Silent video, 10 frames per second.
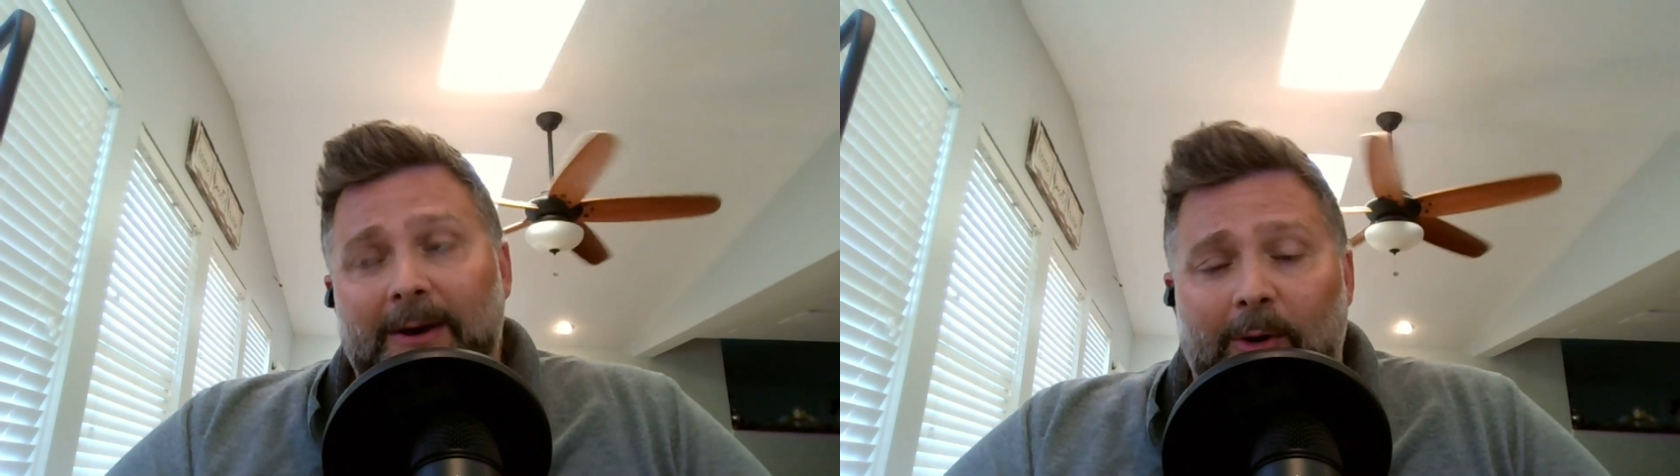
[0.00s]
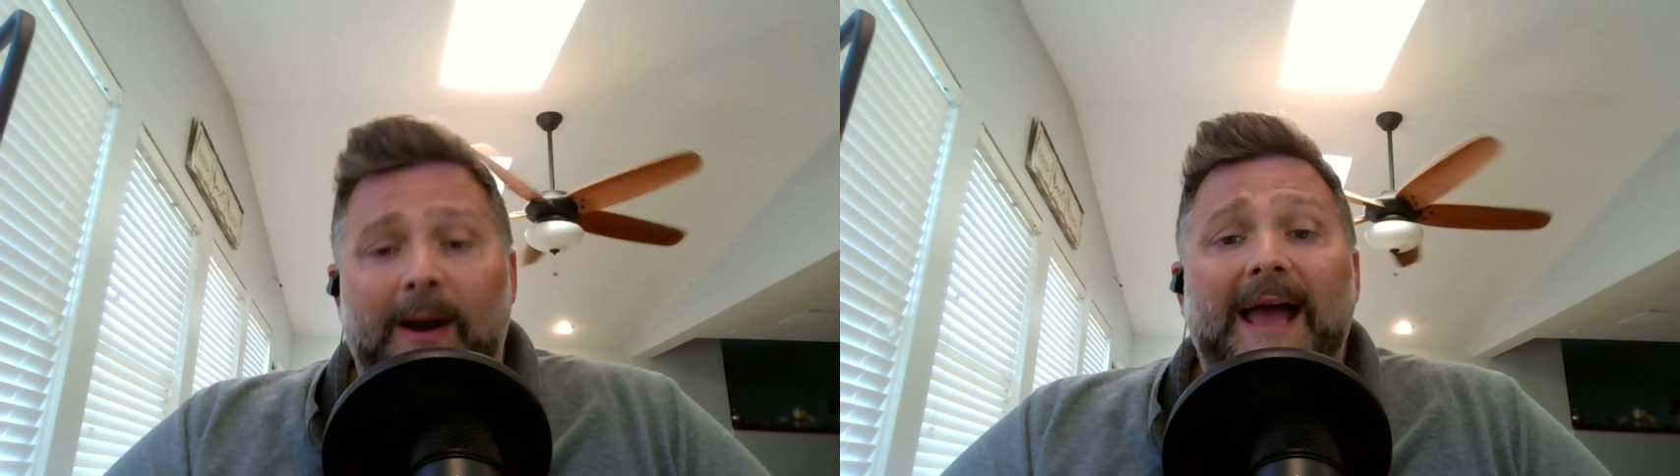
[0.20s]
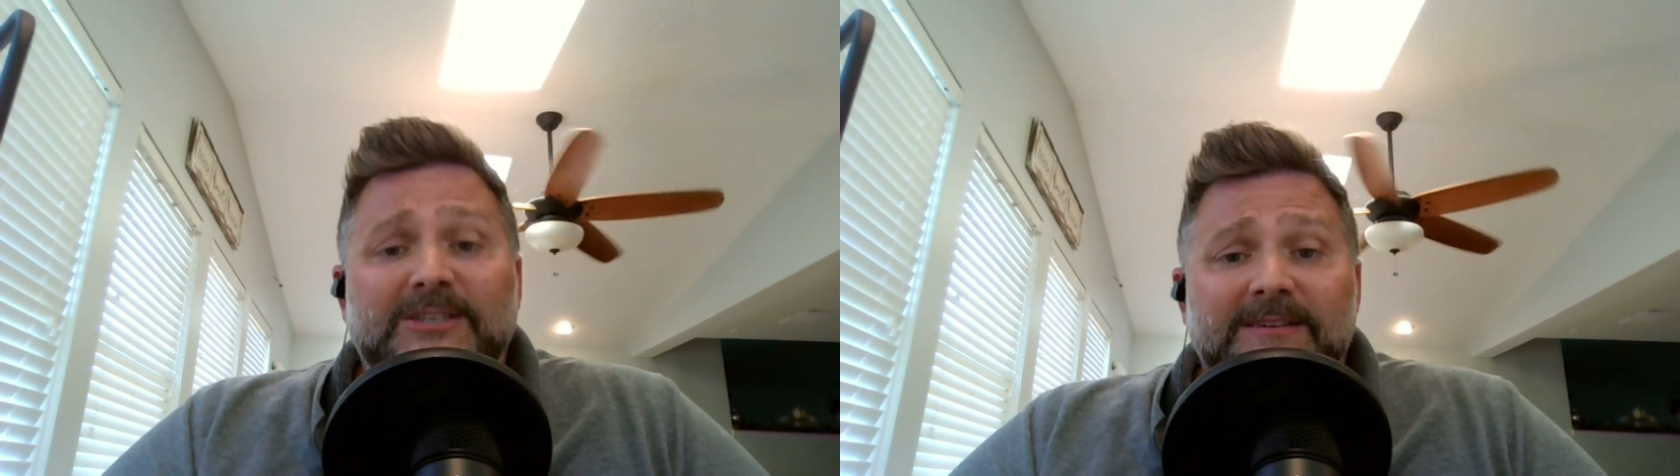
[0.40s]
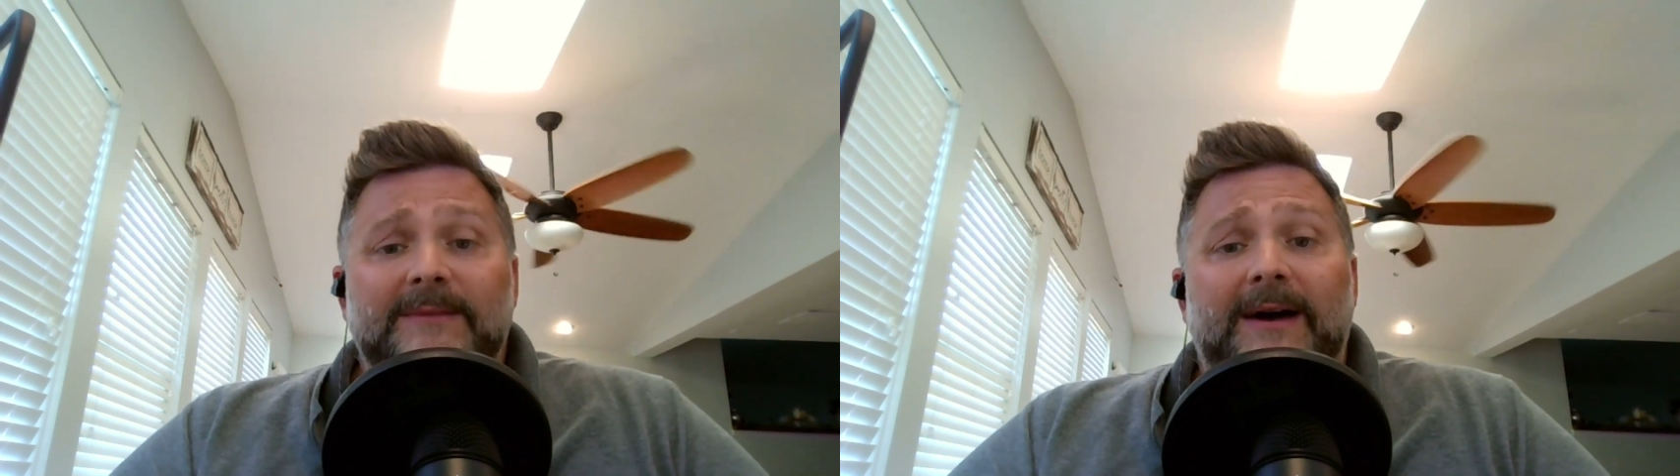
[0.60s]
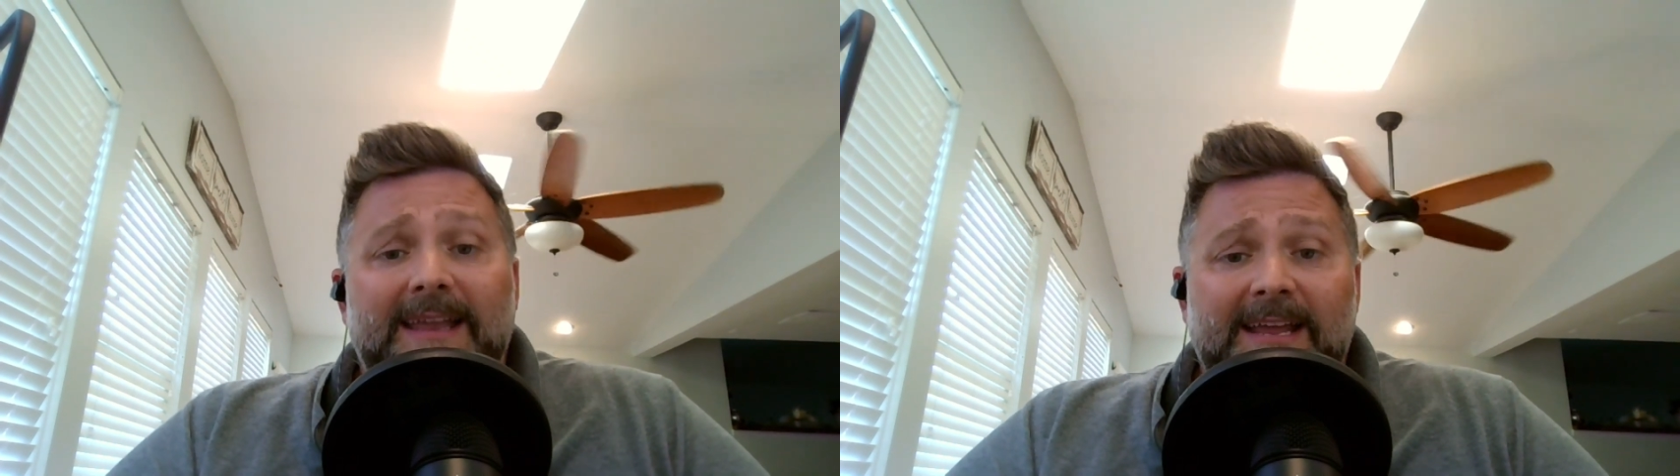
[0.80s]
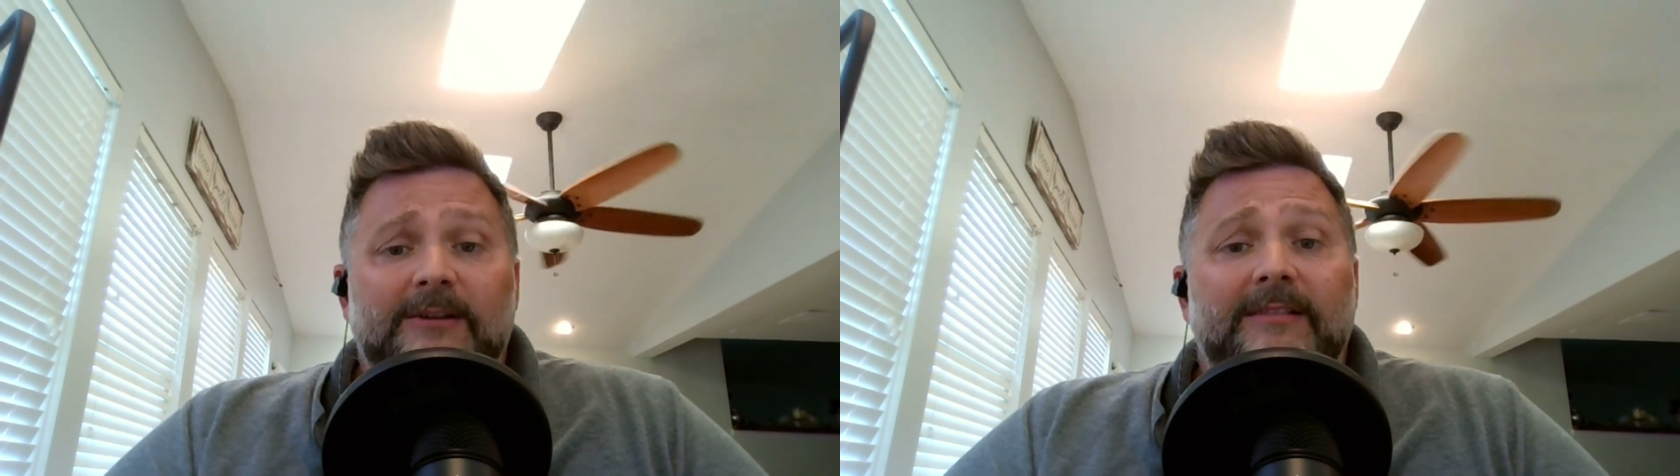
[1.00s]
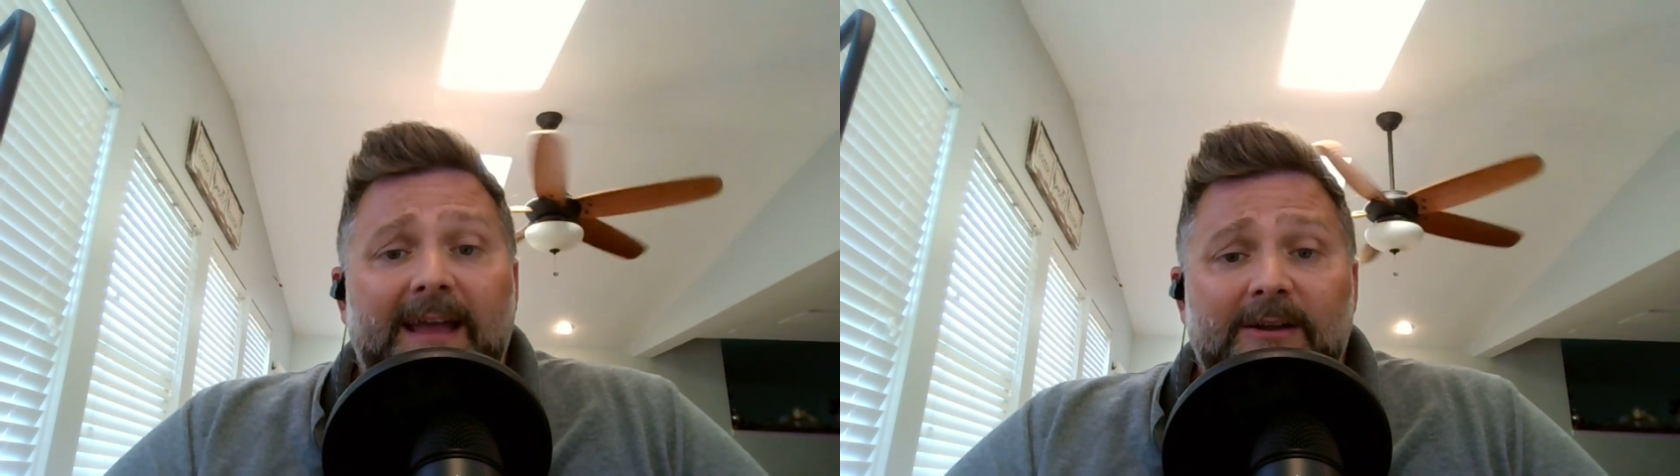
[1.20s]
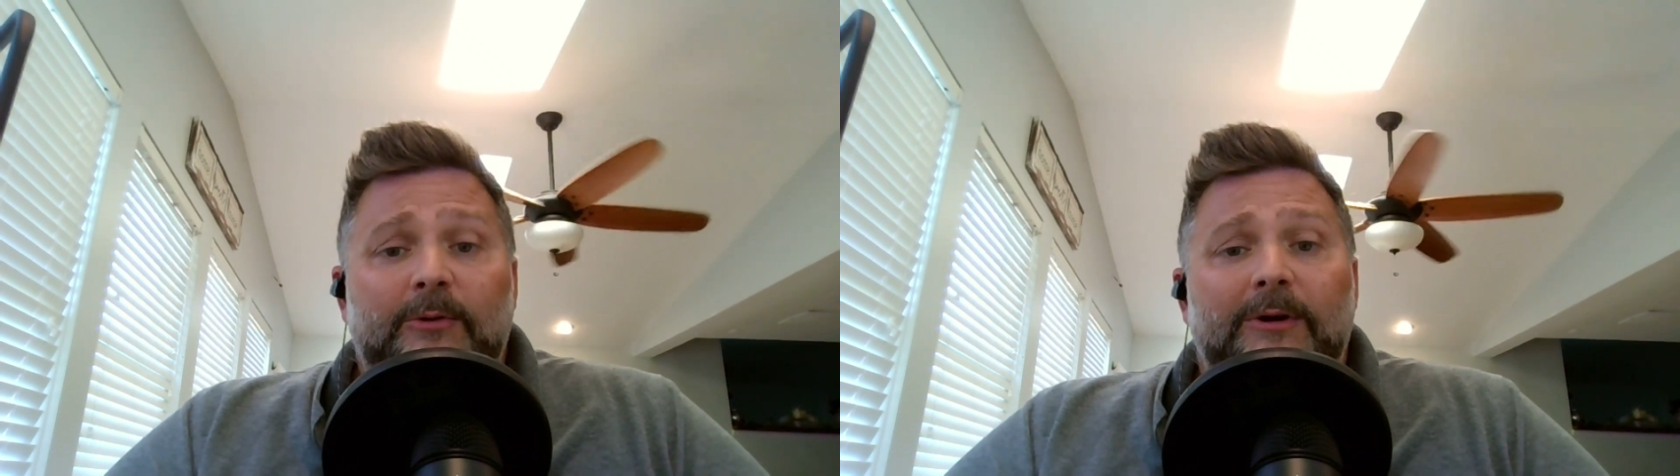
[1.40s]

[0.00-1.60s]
Well, actually, about a year later,